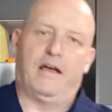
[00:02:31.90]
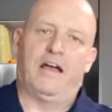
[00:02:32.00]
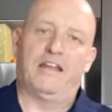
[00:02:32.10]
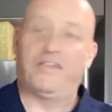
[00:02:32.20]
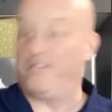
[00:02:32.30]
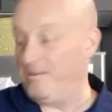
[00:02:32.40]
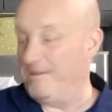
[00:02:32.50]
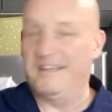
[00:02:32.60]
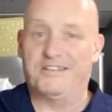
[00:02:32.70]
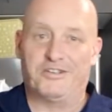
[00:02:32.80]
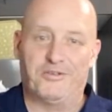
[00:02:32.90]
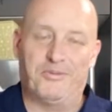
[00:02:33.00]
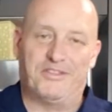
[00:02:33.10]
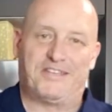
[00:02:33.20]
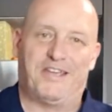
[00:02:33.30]
And the other thing we need to do
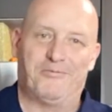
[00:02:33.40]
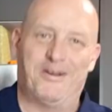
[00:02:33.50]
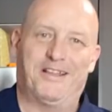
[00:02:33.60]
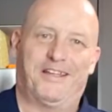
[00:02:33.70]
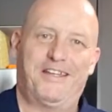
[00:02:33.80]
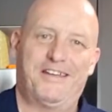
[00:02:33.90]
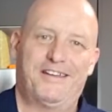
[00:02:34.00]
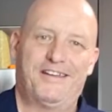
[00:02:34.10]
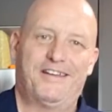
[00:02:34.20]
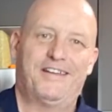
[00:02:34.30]
with this kit really